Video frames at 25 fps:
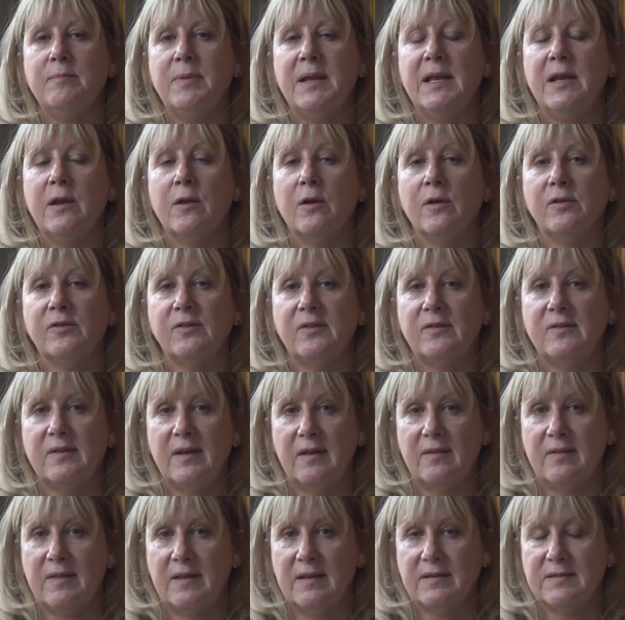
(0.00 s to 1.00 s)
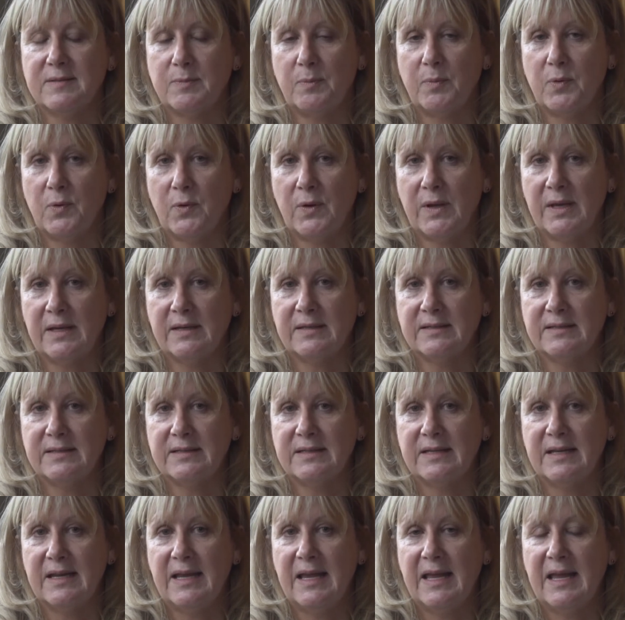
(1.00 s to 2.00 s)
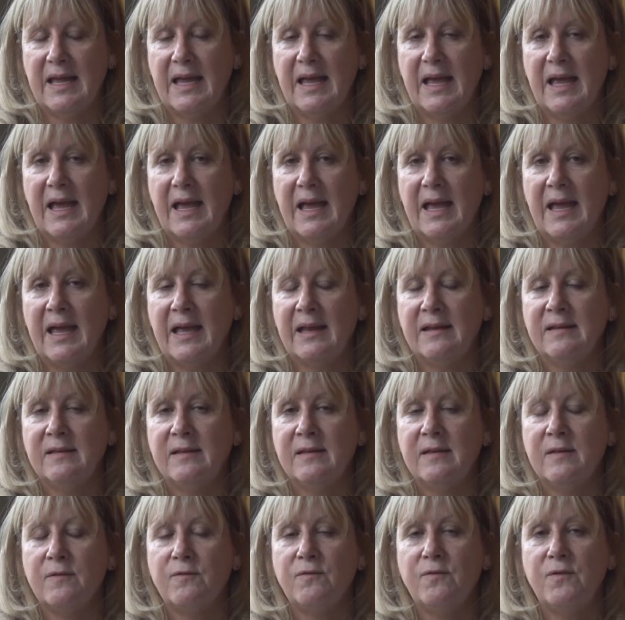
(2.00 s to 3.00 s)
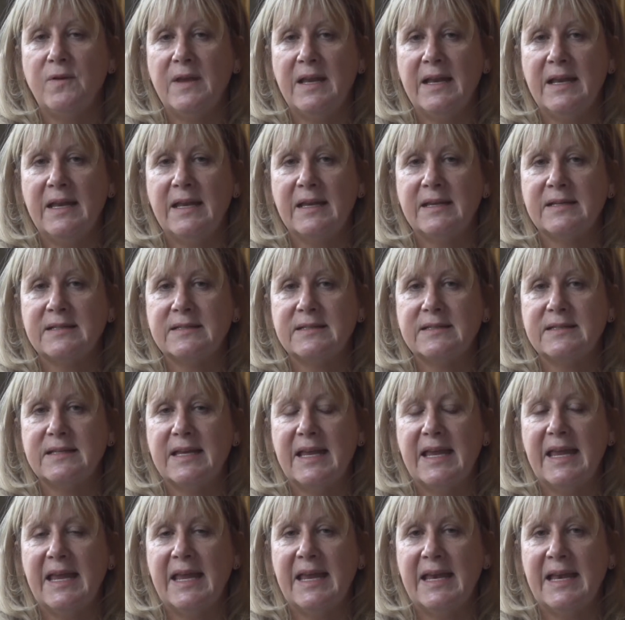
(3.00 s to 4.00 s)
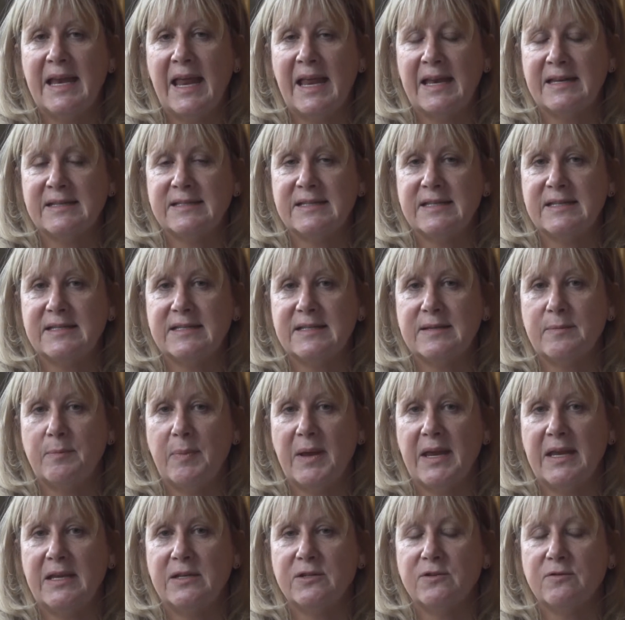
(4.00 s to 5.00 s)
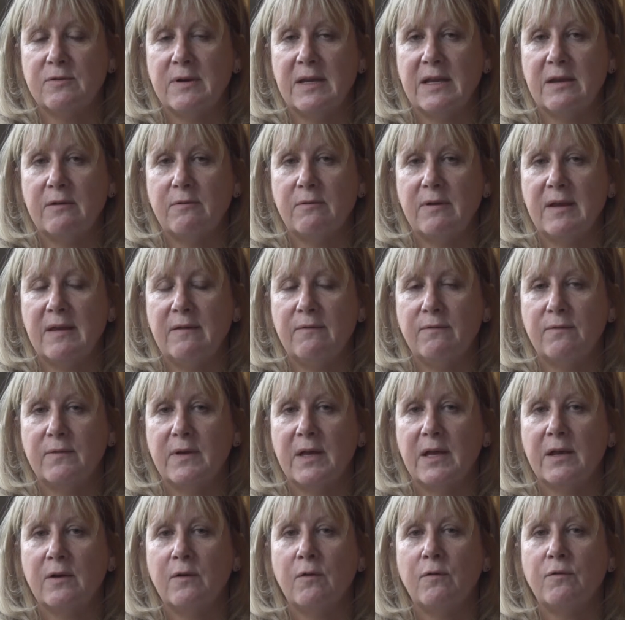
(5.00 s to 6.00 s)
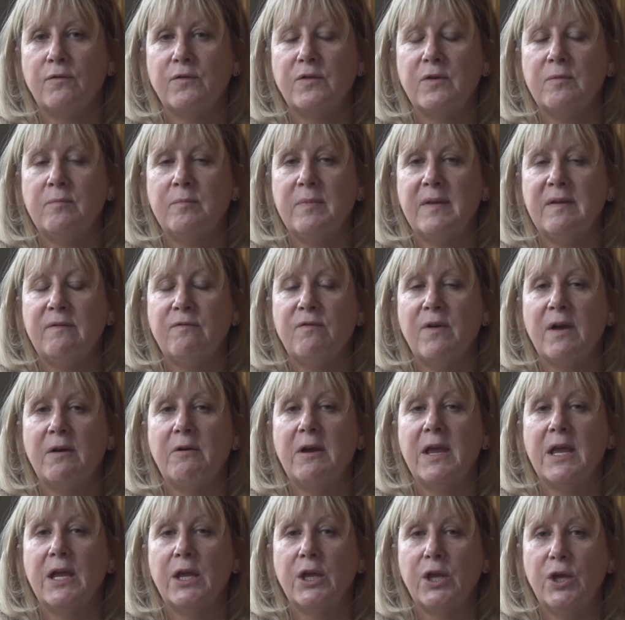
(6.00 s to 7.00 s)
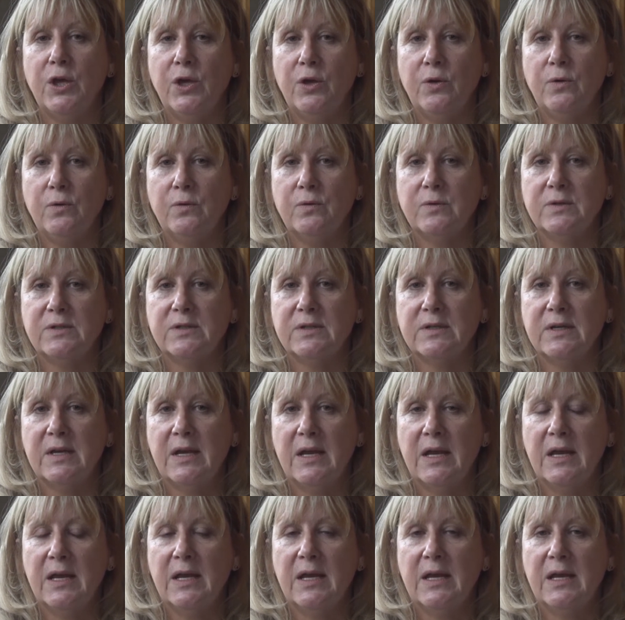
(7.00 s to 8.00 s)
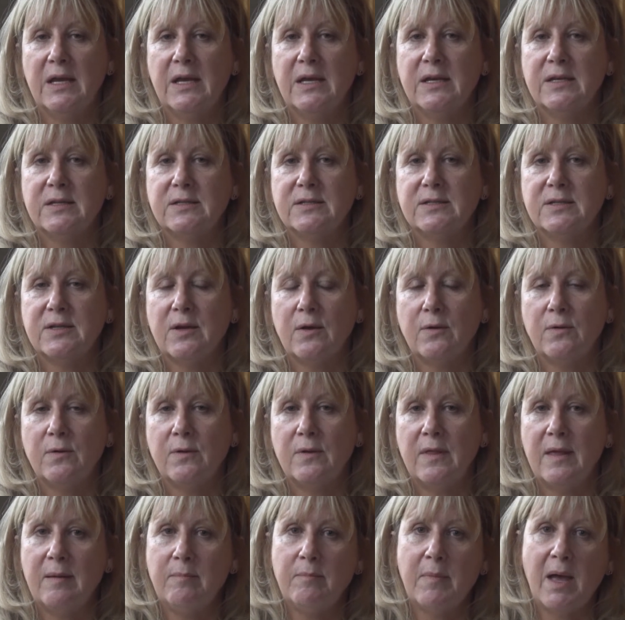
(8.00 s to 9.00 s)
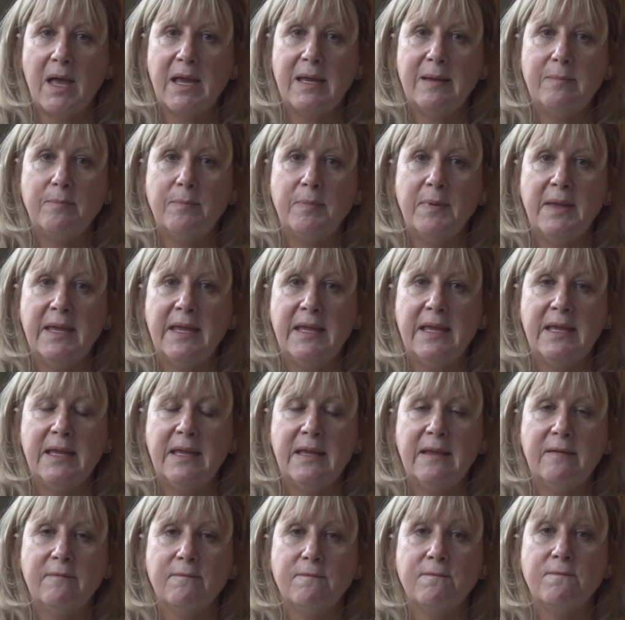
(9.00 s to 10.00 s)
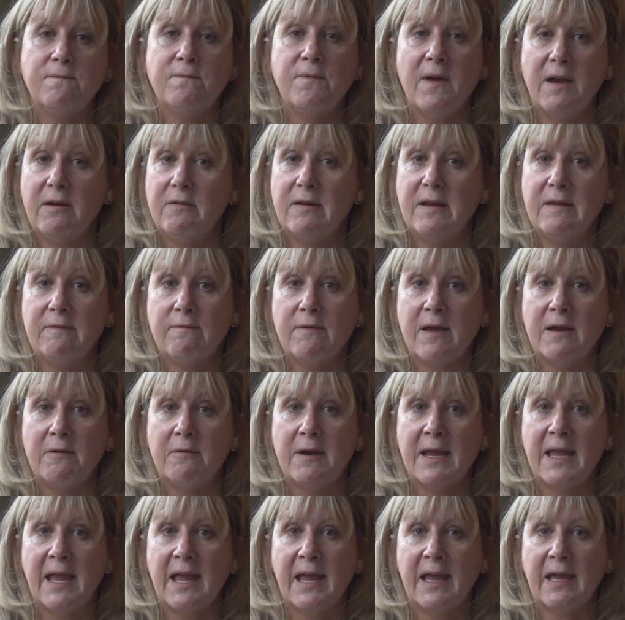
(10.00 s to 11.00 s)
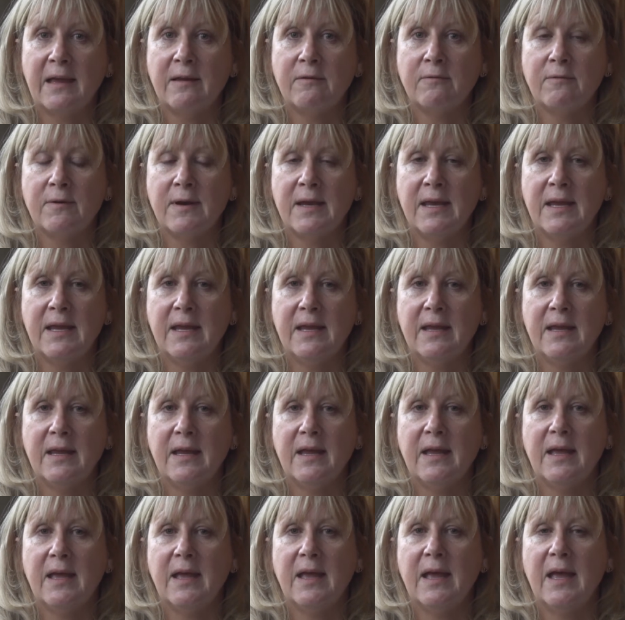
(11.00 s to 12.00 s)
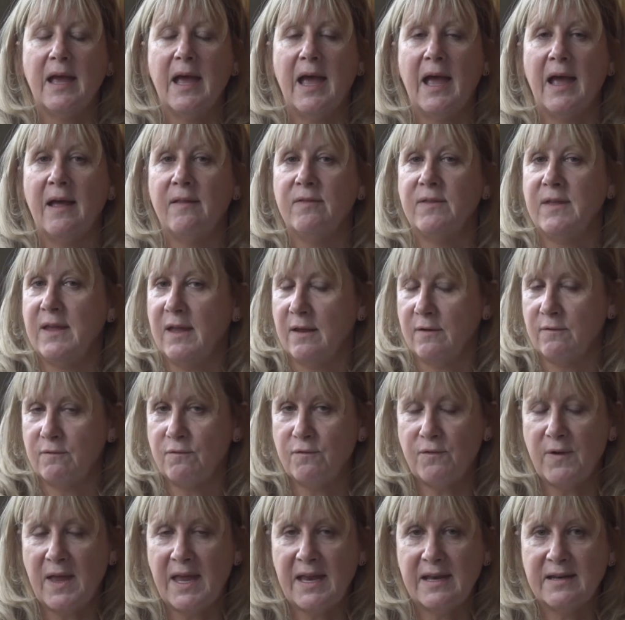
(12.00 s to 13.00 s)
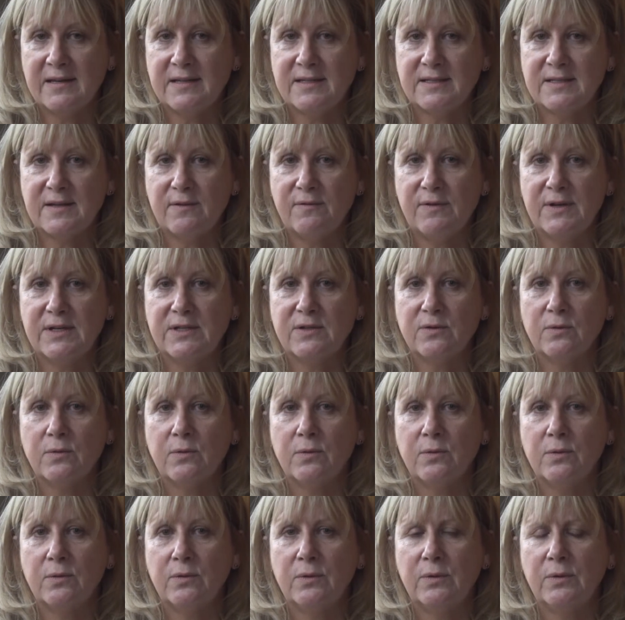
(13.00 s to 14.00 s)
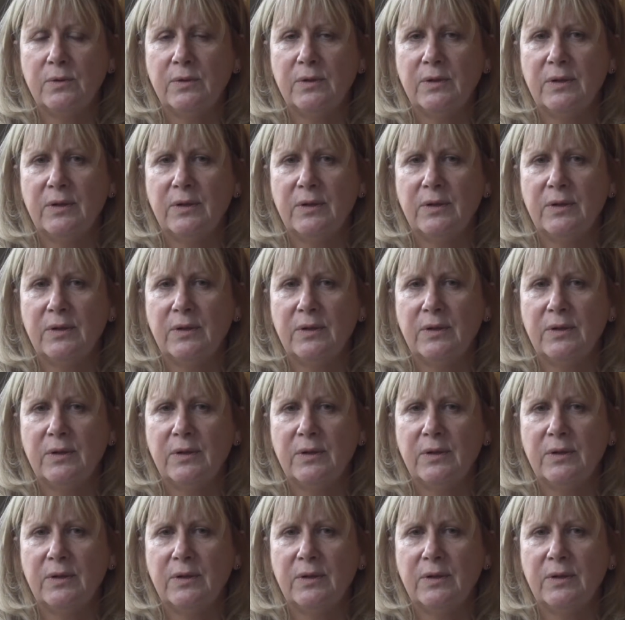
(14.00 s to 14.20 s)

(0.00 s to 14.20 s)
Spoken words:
lost at this point. And the feelings in anticipatory grief can often be very acute. So they might be very, very angry at the unfairness of it all